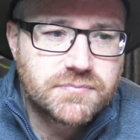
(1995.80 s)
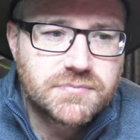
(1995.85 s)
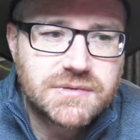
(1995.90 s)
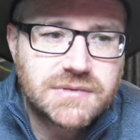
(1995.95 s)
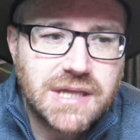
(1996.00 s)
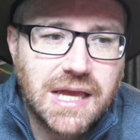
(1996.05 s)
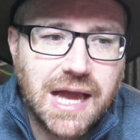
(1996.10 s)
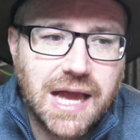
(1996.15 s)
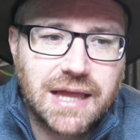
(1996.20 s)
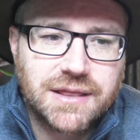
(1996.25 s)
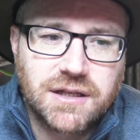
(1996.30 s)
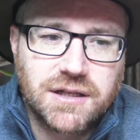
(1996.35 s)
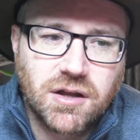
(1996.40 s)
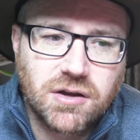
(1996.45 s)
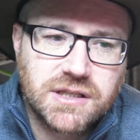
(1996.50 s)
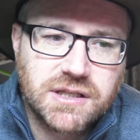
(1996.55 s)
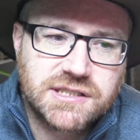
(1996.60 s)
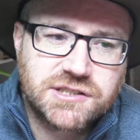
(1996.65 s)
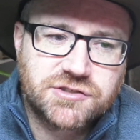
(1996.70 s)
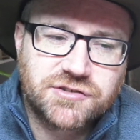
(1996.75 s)
And the
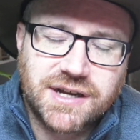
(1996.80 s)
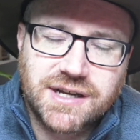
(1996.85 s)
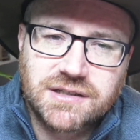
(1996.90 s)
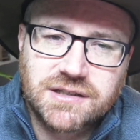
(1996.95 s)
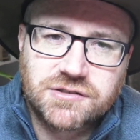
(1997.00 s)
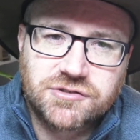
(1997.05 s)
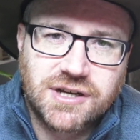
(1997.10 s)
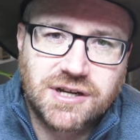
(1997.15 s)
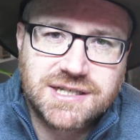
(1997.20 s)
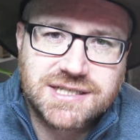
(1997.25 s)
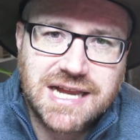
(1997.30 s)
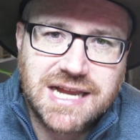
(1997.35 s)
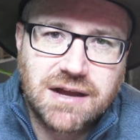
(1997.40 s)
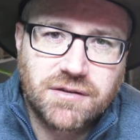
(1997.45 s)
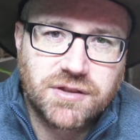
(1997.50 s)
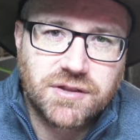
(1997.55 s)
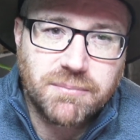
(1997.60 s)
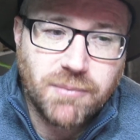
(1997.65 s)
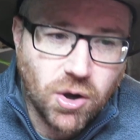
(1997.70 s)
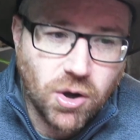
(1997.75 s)
longer this drags
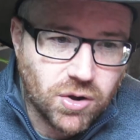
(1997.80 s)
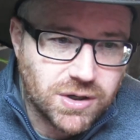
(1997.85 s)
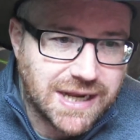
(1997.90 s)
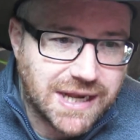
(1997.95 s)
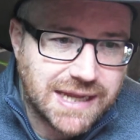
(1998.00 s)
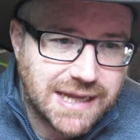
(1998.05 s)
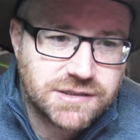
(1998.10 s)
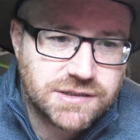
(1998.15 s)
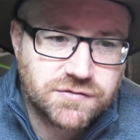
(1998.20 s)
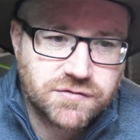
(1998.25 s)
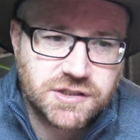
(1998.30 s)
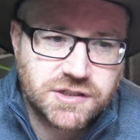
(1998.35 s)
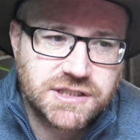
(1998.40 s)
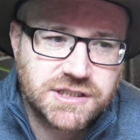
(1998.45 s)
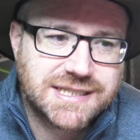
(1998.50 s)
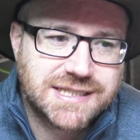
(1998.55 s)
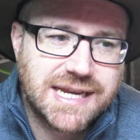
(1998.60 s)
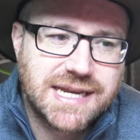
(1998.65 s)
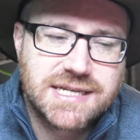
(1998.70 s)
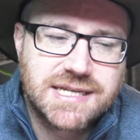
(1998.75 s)
out, the more land Russia
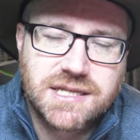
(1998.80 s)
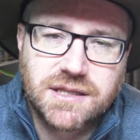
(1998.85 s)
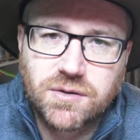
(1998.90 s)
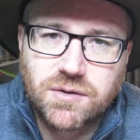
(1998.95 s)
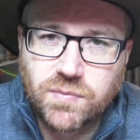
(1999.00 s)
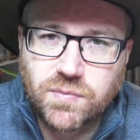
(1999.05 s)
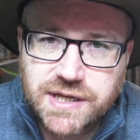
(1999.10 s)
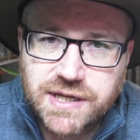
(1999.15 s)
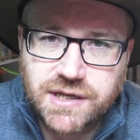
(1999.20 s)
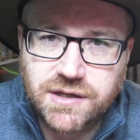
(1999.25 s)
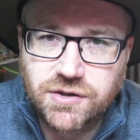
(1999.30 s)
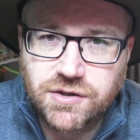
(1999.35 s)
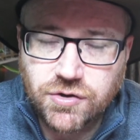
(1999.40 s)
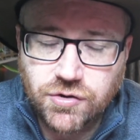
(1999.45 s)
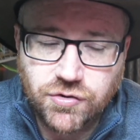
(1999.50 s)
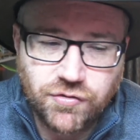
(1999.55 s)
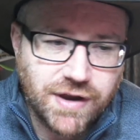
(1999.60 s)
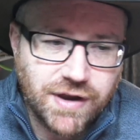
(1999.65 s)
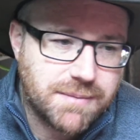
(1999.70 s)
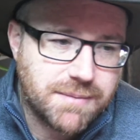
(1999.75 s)
takes and the weaker
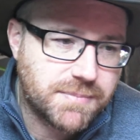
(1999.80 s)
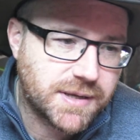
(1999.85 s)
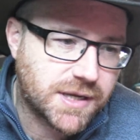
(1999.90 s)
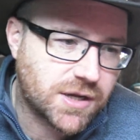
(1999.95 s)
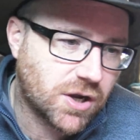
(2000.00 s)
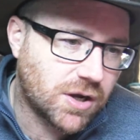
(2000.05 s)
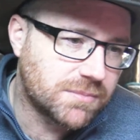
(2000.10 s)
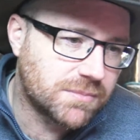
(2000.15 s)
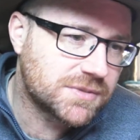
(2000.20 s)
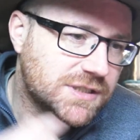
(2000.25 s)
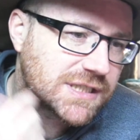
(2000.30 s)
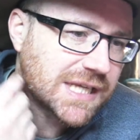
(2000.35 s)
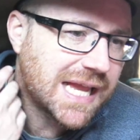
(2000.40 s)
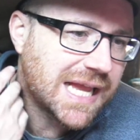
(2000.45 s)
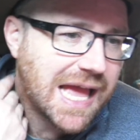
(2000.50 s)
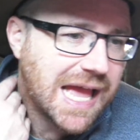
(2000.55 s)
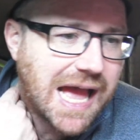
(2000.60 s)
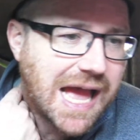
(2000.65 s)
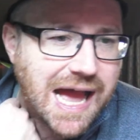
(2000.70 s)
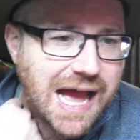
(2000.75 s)
Ukraine becomes.
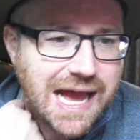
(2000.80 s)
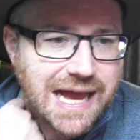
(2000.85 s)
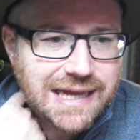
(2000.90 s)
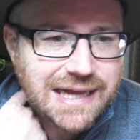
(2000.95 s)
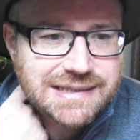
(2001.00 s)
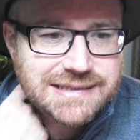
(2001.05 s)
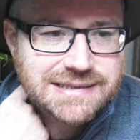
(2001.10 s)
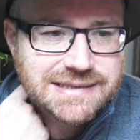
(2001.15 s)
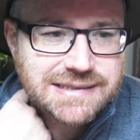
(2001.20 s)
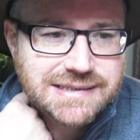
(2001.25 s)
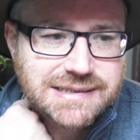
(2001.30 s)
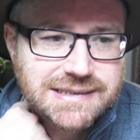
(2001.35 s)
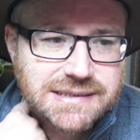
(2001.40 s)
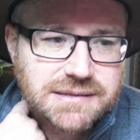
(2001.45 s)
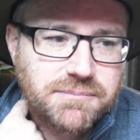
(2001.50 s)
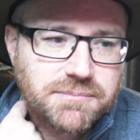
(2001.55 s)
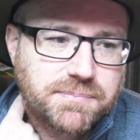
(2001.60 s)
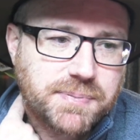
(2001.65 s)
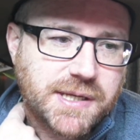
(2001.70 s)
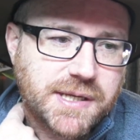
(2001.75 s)
And
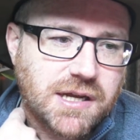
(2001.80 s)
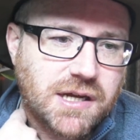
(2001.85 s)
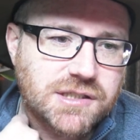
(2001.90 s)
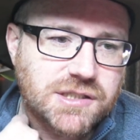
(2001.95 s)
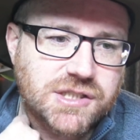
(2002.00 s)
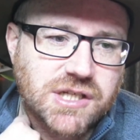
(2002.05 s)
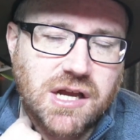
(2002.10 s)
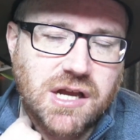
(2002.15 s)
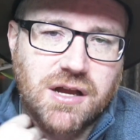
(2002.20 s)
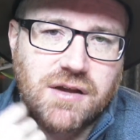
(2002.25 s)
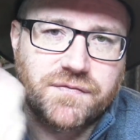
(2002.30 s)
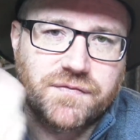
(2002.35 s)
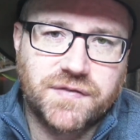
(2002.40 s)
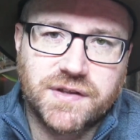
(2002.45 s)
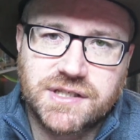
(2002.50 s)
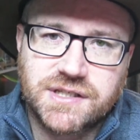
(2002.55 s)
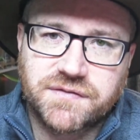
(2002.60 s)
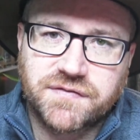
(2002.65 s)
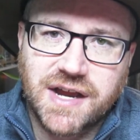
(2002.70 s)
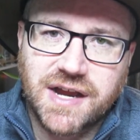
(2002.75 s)
because of the
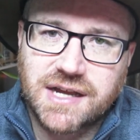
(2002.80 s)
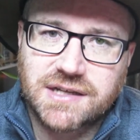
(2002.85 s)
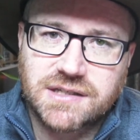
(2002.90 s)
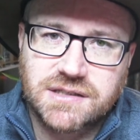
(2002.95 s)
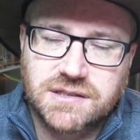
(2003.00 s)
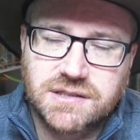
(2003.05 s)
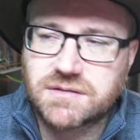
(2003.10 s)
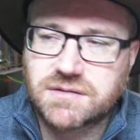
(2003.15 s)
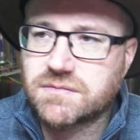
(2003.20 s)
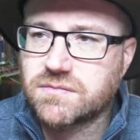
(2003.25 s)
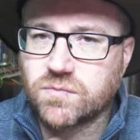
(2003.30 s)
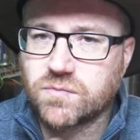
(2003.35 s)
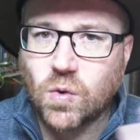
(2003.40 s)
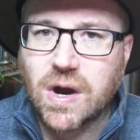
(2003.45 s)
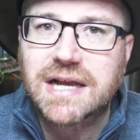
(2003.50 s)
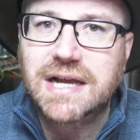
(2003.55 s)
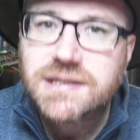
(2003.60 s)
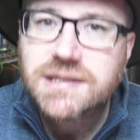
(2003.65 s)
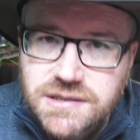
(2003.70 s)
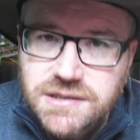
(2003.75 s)
divided
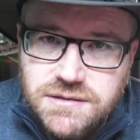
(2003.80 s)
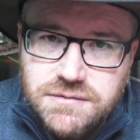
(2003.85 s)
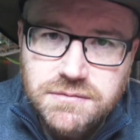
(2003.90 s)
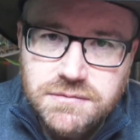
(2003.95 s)
West,